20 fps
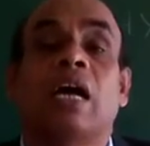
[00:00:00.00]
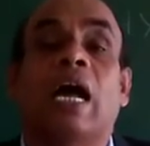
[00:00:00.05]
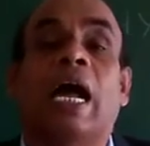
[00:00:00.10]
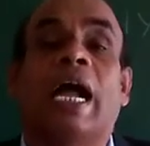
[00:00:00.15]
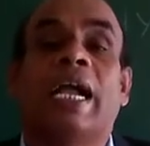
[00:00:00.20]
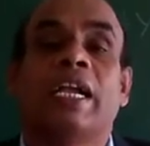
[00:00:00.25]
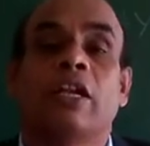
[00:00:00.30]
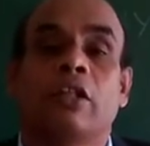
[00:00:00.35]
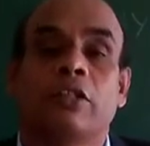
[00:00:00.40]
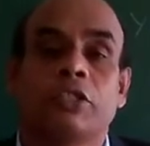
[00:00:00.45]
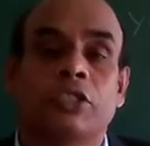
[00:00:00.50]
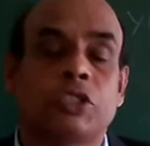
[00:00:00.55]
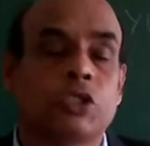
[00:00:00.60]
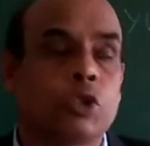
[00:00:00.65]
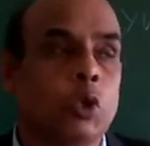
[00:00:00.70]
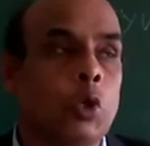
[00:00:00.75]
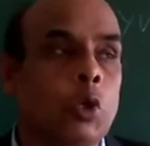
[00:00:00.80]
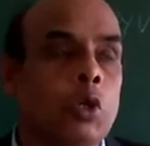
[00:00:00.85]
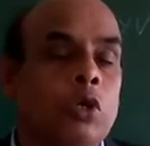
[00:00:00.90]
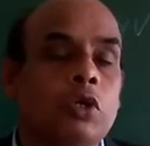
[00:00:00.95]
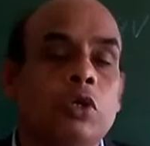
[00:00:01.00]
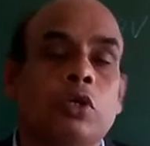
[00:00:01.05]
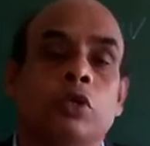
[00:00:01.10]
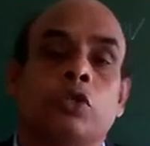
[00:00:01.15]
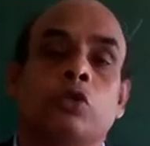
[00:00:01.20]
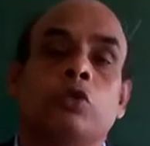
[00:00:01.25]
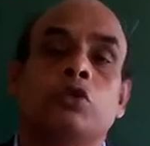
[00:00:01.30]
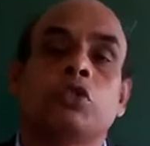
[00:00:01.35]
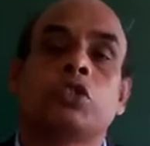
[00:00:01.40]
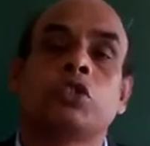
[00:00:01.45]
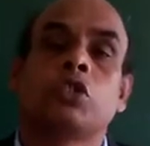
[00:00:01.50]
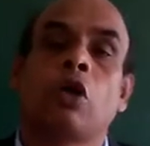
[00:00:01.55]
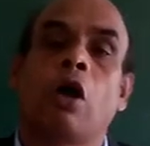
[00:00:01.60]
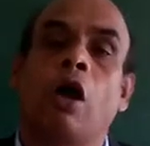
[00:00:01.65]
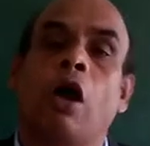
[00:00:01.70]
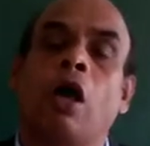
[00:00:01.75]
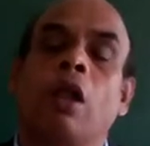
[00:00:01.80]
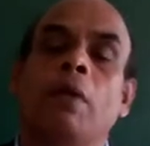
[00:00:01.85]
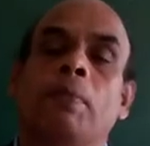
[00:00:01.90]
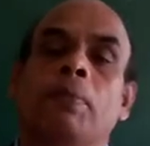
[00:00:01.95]
and also to
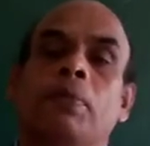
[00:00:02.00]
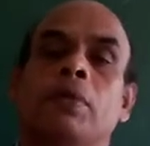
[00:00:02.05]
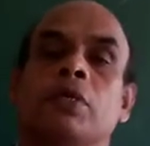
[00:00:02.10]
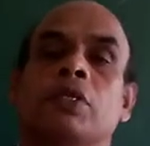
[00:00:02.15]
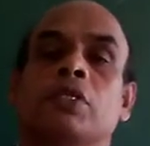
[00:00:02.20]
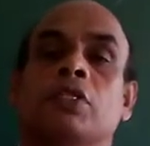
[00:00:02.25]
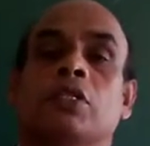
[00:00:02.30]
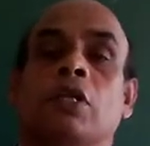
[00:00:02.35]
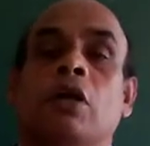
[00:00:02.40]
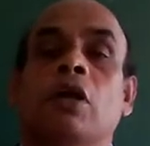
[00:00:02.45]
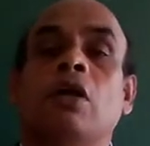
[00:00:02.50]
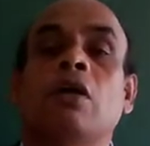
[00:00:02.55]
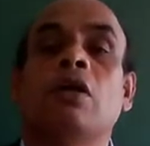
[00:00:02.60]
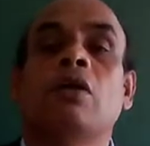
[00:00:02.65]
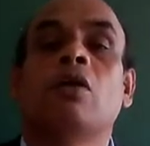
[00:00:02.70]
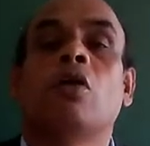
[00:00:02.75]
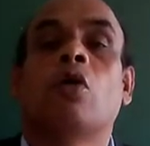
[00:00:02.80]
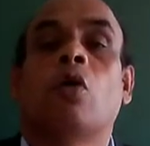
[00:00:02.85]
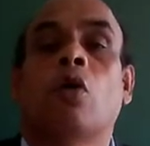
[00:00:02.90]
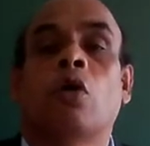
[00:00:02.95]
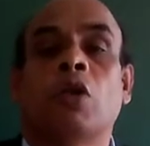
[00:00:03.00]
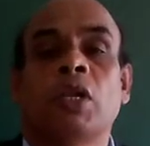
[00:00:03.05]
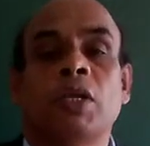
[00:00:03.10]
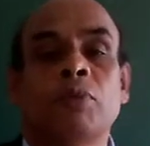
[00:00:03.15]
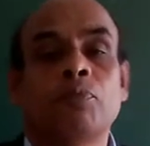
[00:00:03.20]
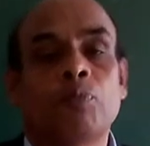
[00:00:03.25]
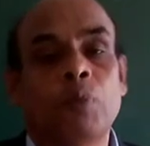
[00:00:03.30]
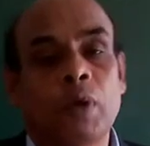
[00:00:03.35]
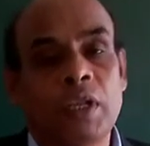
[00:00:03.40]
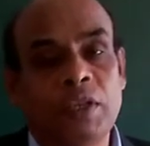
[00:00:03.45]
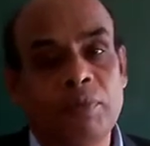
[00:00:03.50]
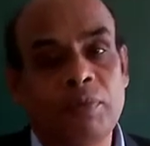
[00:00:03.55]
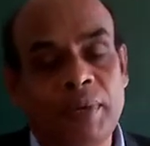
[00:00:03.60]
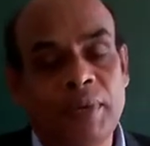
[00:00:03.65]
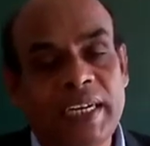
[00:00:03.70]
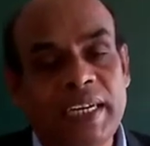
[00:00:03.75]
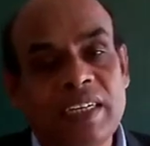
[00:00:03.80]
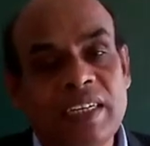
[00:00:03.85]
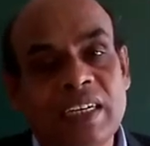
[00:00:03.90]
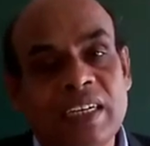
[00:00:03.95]
solve the
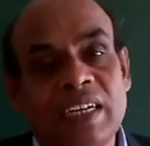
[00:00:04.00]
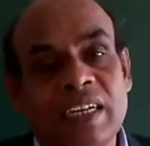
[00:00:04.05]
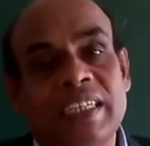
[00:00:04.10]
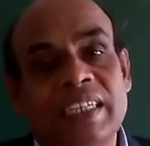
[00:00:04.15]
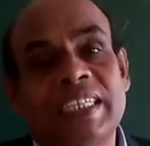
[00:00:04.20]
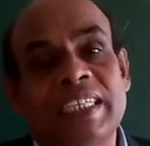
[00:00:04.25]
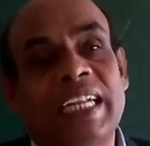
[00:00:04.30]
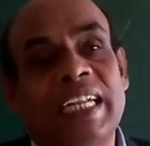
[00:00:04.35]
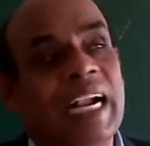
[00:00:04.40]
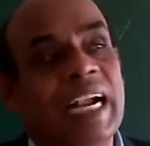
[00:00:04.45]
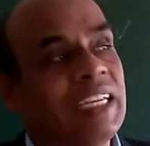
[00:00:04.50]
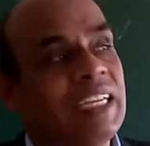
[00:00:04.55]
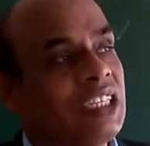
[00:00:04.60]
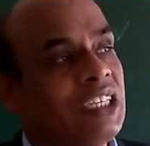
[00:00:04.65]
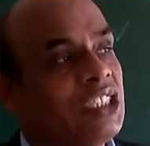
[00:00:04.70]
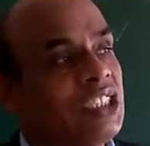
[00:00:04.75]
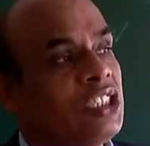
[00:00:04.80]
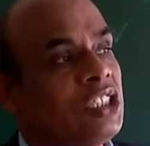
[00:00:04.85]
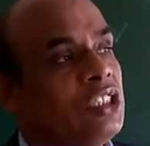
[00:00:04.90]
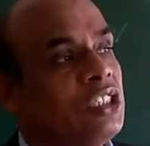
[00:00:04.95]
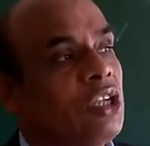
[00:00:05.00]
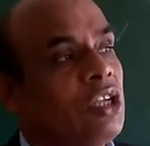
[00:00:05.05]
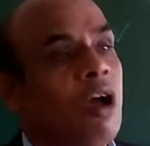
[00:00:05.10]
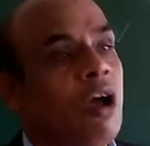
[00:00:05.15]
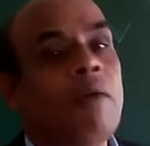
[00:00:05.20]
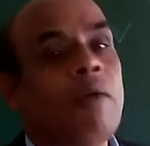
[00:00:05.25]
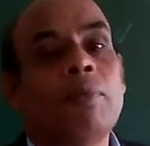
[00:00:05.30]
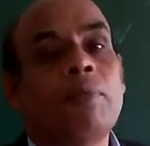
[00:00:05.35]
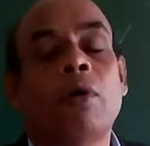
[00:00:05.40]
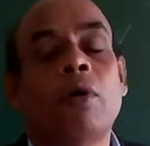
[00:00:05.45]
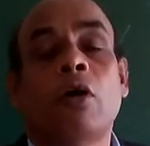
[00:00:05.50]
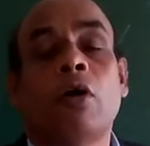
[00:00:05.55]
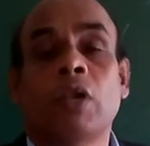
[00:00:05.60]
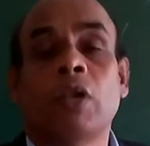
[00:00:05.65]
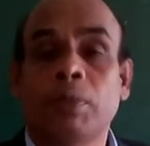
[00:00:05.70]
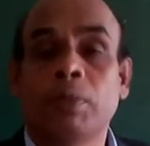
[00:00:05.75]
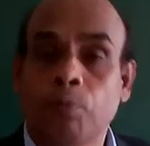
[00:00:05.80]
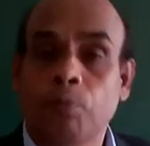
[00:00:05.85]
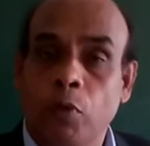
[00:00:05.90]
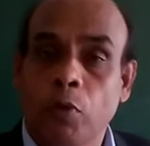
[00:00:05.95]
unemployment, eradication of
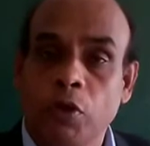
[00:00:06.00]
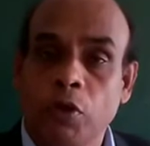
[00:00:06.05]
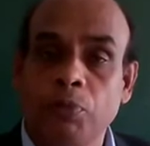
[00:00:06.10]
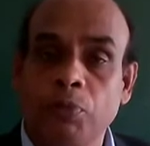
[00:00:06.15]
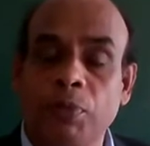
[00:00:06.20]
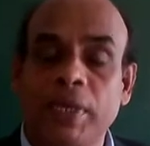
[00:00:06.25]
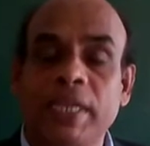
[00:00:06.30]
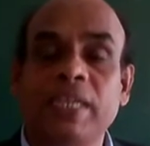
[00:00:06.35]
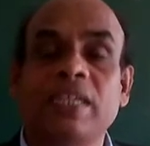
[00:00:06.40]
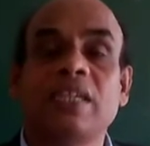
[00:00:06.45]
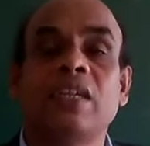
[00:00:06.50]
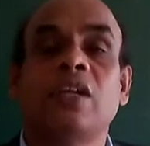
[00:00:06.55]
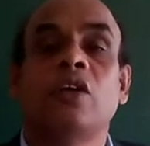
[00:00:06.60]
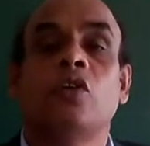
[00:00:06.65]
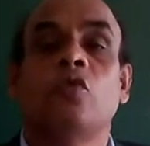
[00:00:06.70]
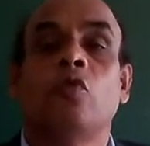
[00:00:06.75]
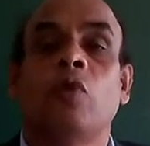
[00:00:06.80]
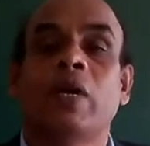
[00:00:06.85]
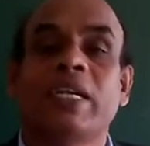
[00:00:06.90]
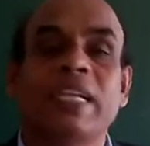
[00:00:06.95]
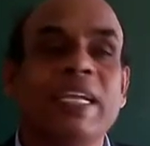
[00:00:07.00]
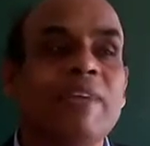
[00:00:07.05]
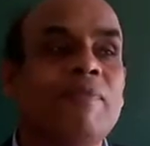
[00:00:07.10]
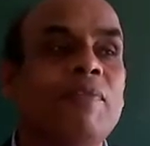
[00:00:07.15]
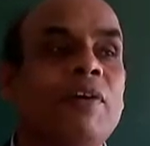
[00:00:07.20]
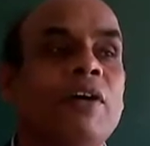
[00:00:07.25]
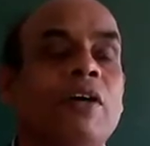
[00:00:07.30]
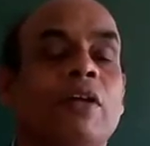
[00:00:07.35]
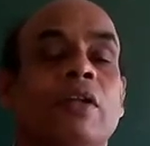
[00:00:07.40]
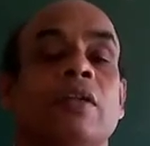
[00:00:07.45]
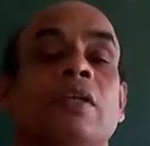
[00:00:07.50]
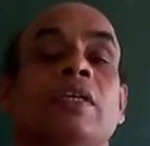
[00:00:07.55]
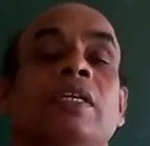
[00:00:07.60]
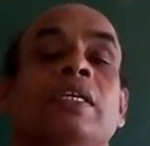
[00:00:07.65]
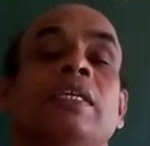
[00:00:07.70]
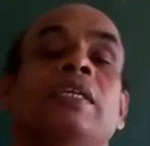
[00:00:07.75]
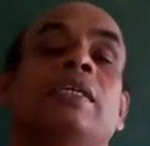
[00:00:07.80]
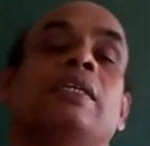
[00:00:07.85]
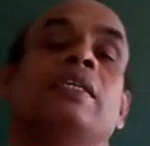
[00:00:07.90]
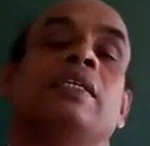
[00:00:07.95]
unemployment,
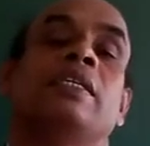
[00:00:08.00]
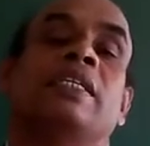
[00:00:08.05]
whatever